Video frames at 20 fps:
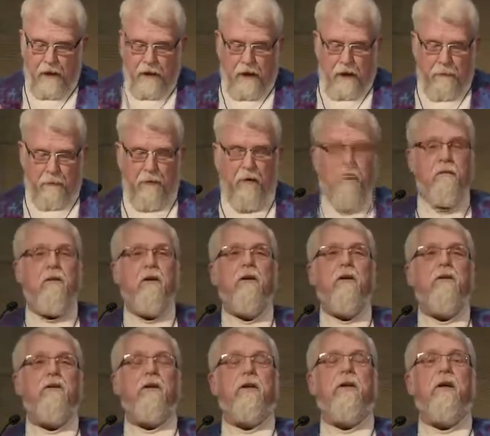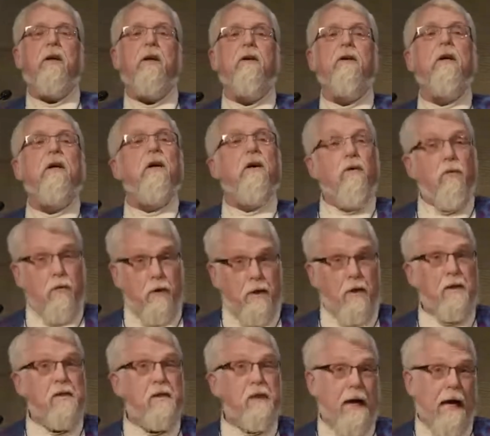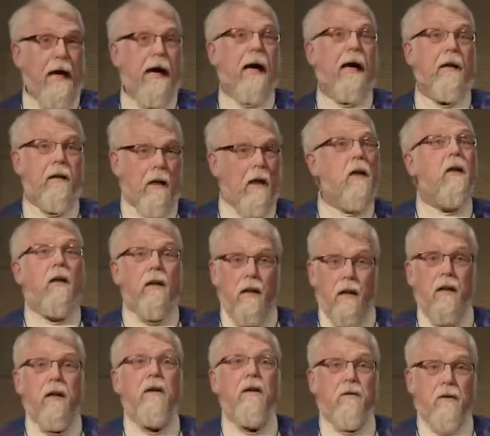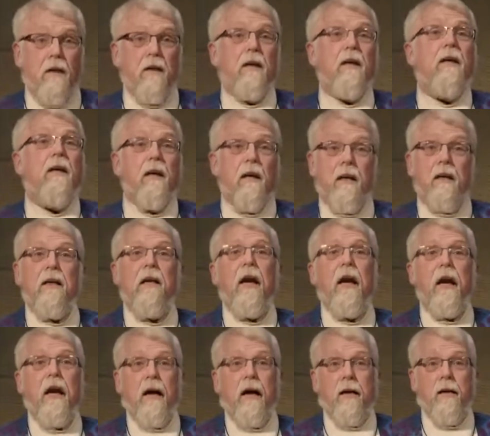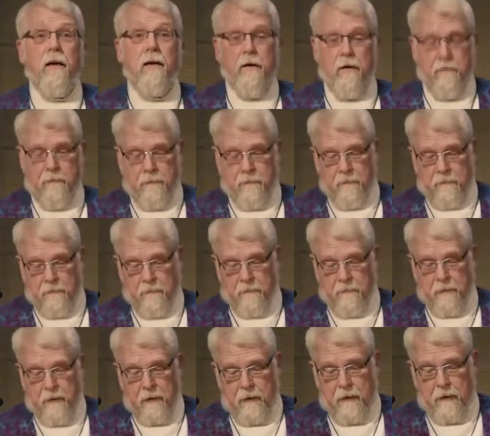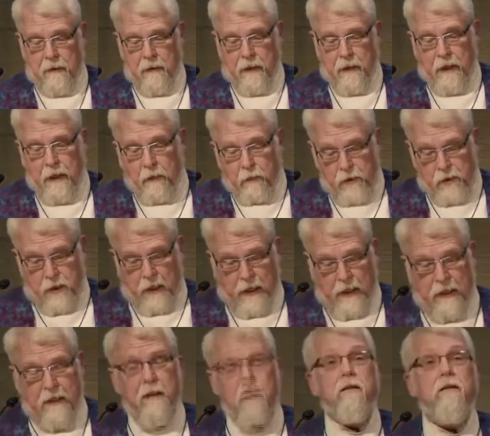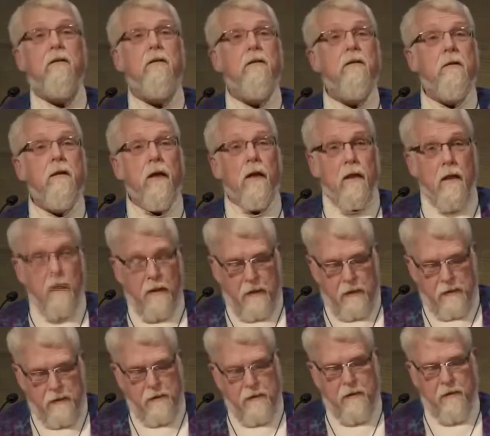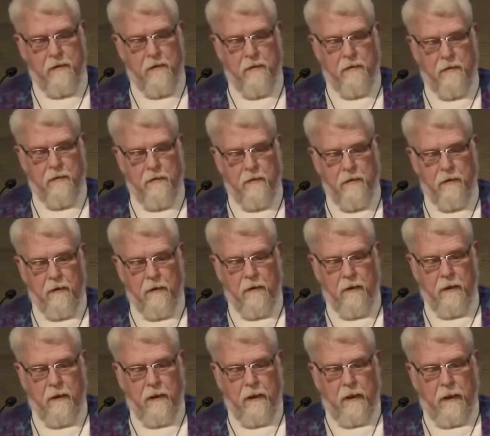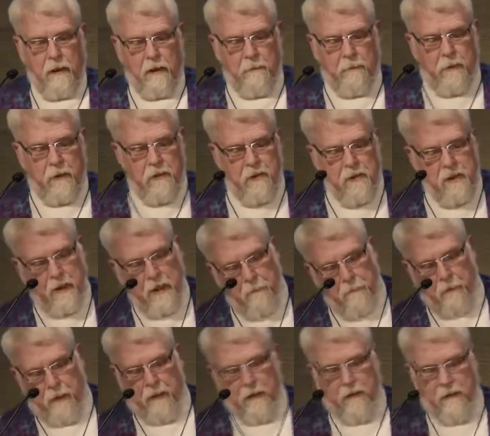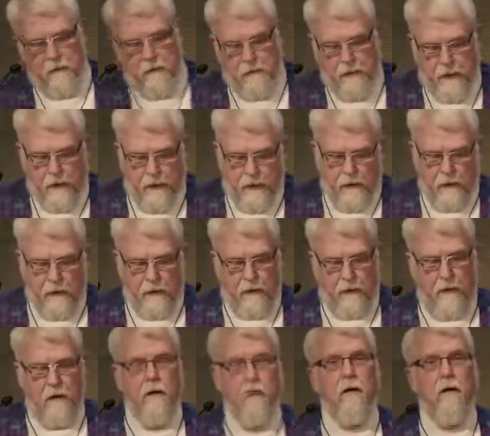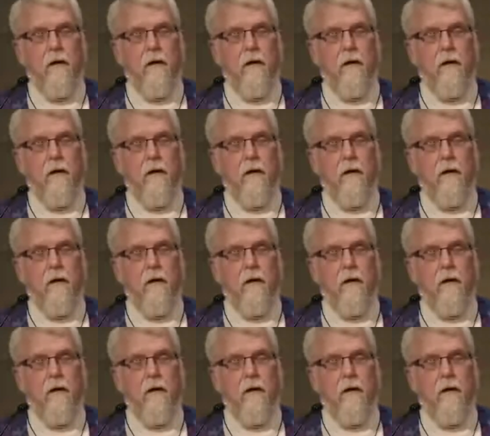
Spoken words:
a number of years ago with his hat literally in hand. He was honest, at least. He had been sleeping there